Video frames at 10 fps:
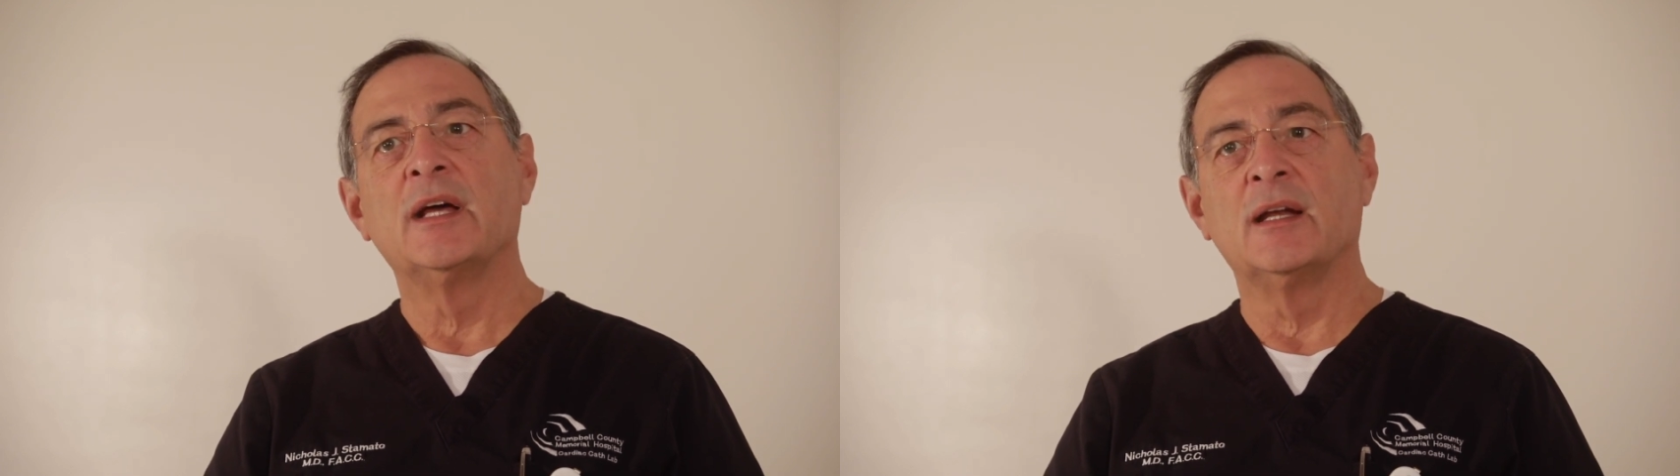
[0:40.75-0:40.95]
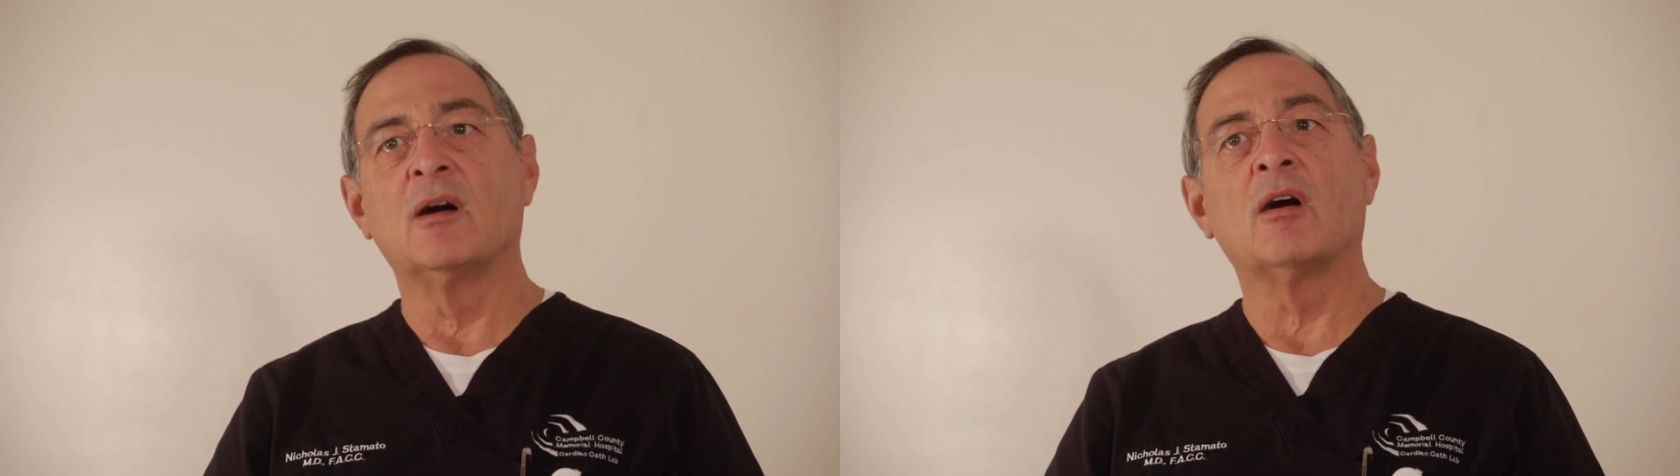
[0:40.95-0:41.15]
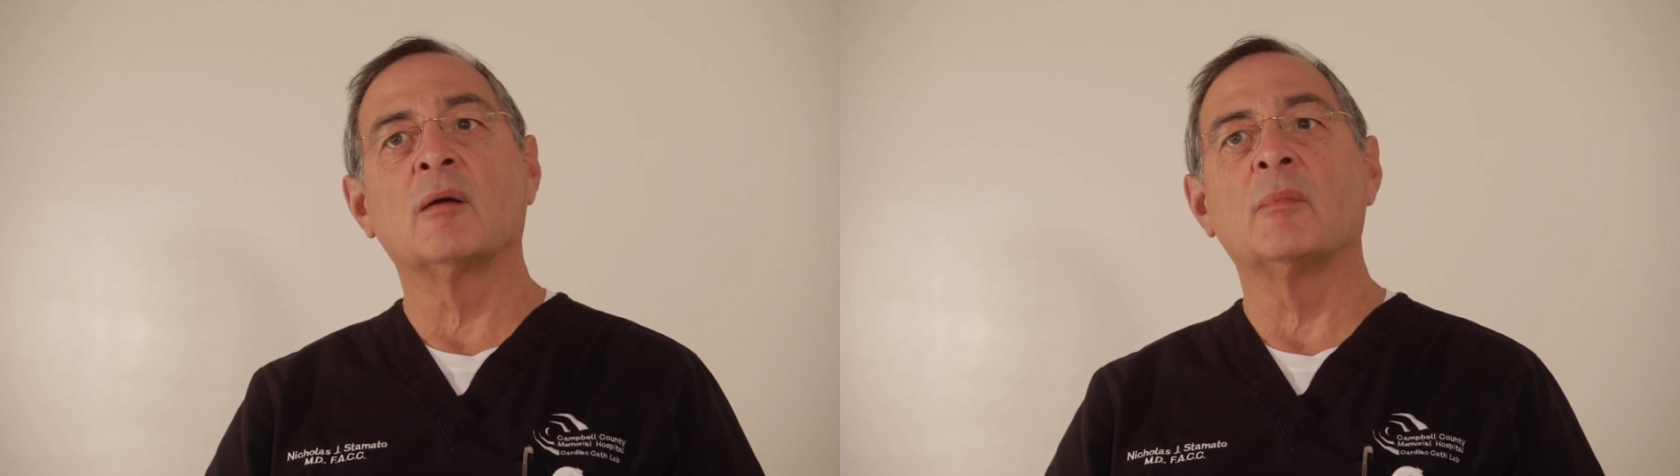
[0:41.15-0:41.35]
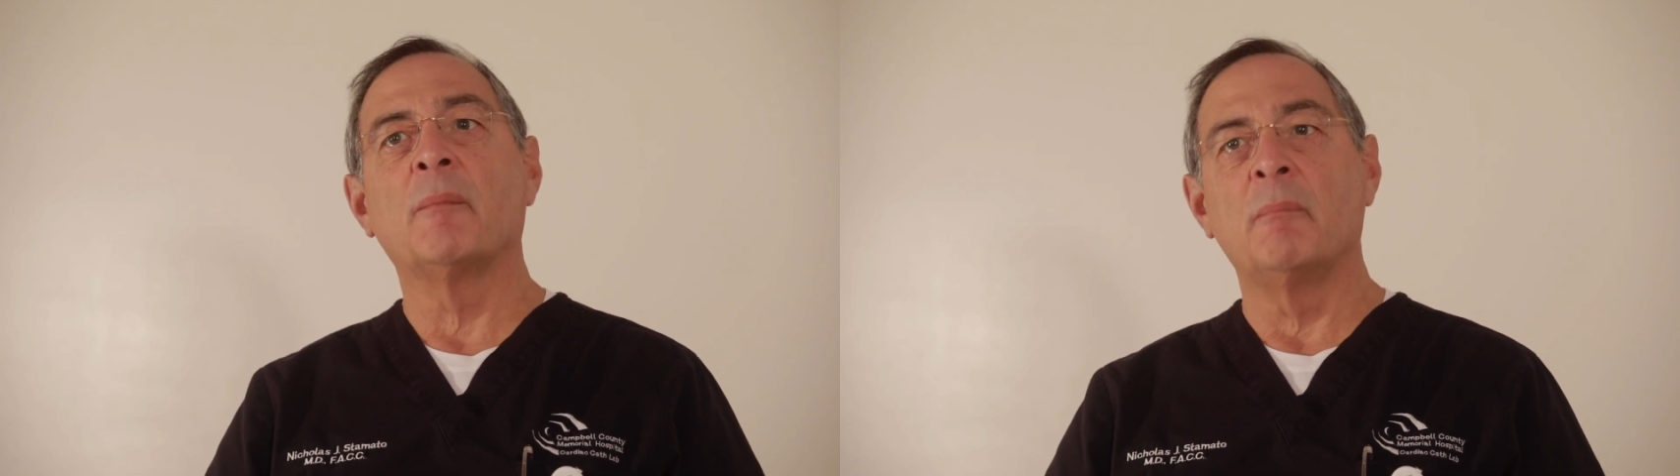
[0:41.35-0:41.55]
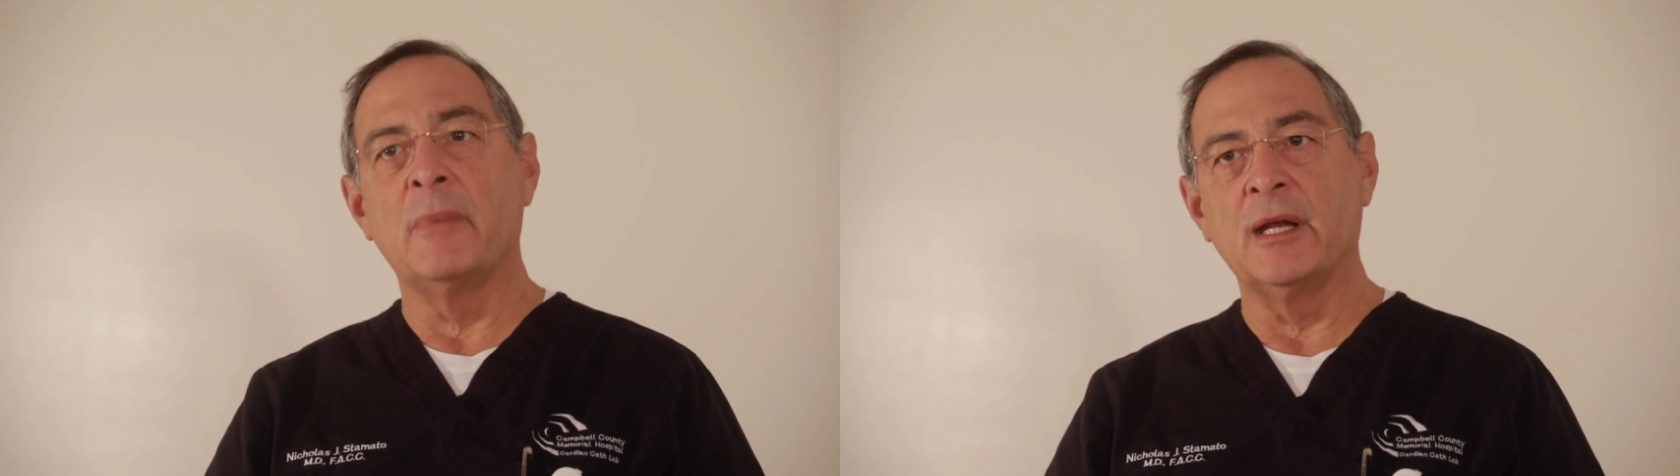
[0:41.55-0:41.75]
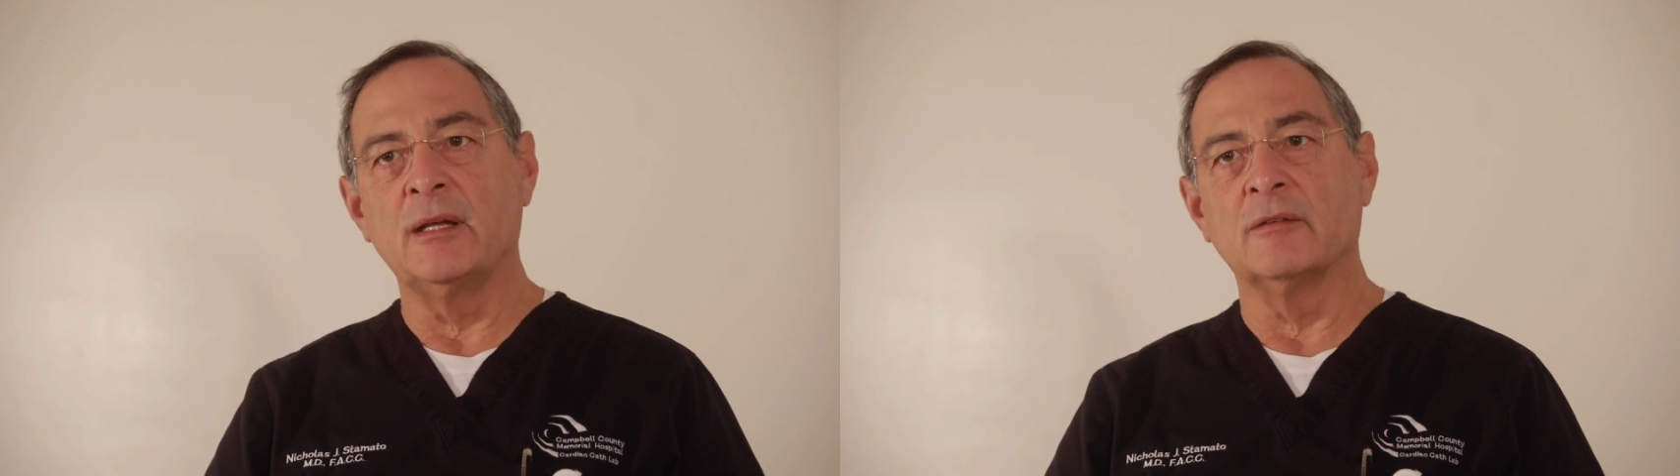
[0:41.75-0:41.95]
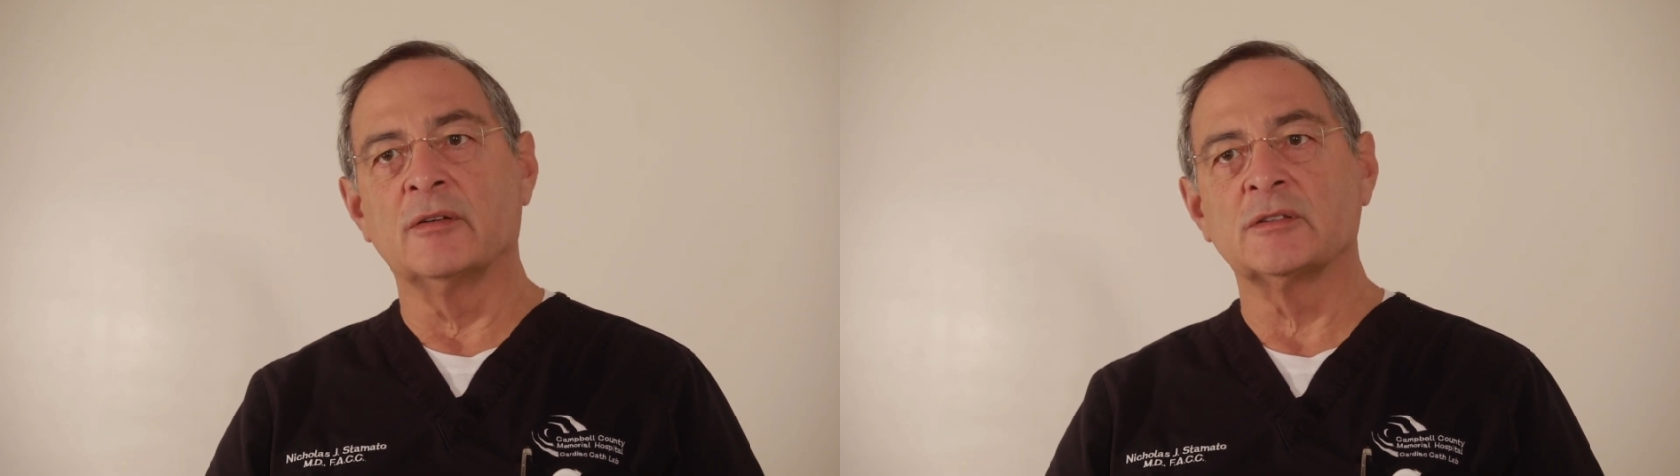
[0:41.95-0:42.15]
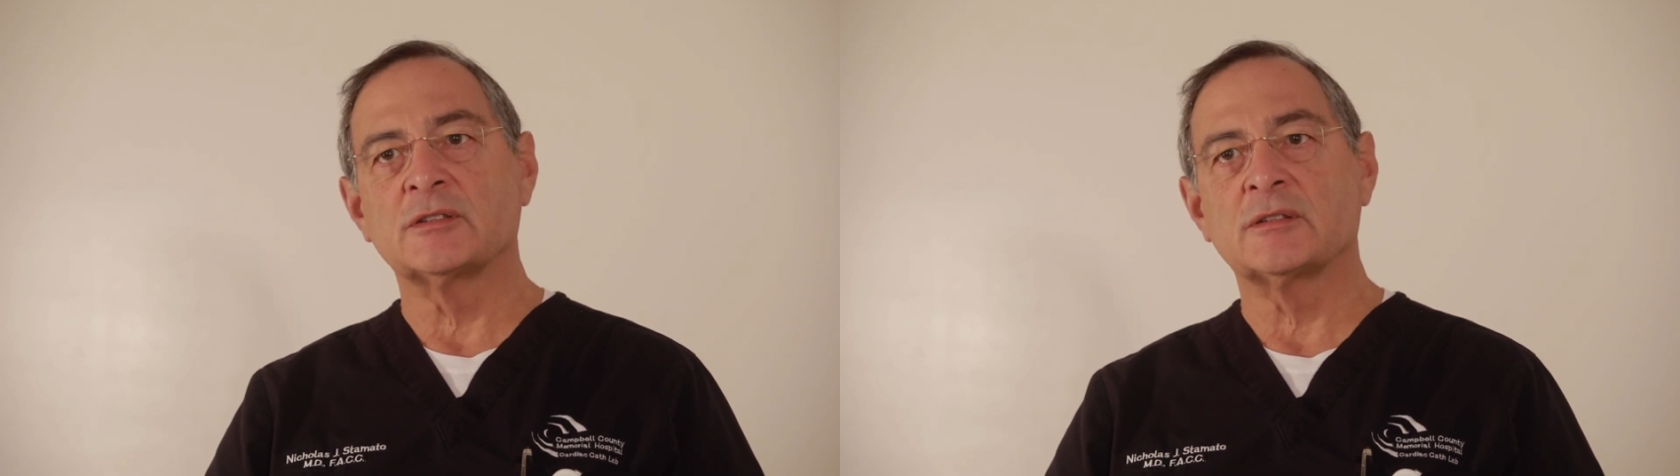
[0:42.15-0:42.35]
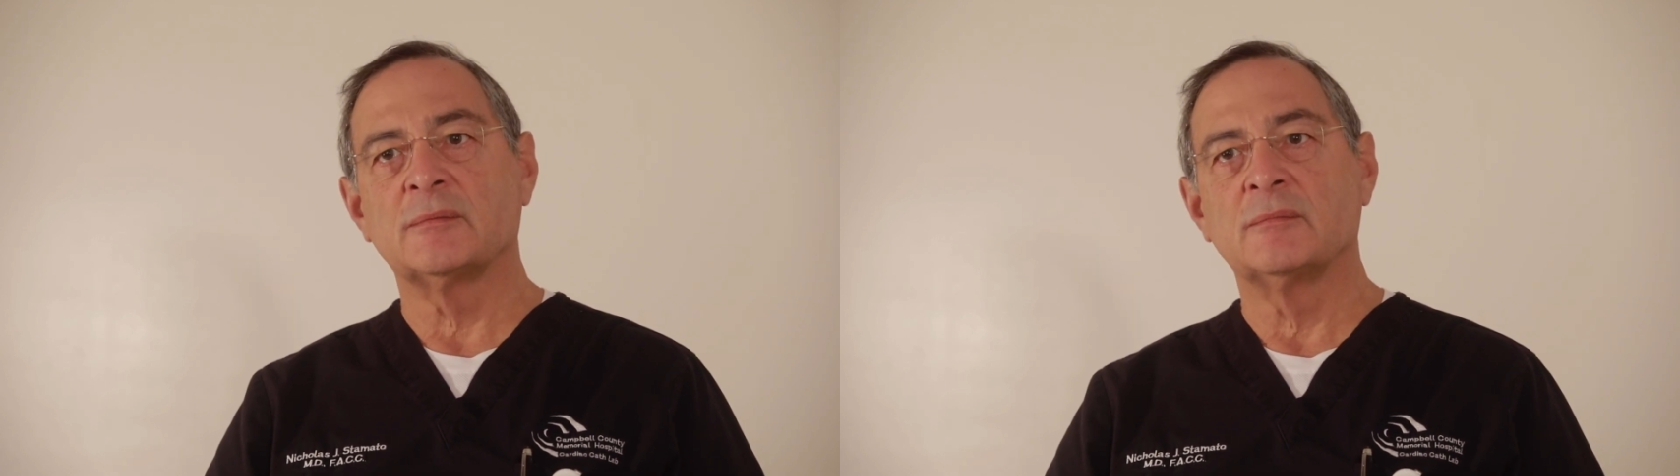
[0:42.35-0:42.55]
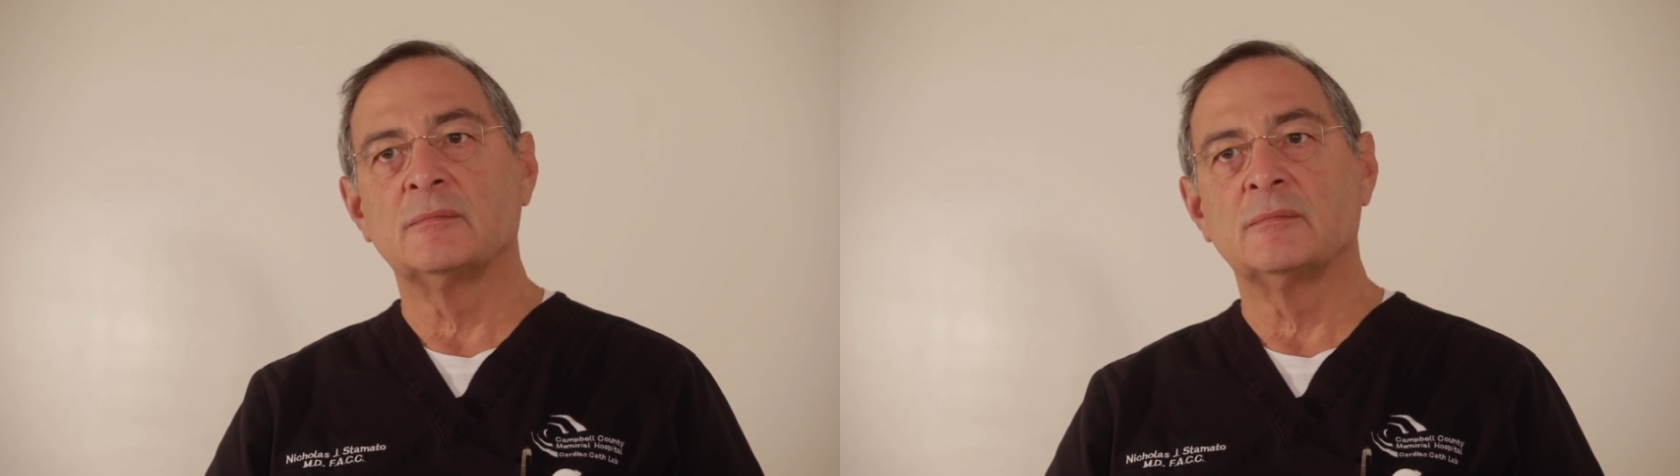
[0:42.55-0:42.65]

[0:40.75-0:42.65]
and harm many of us.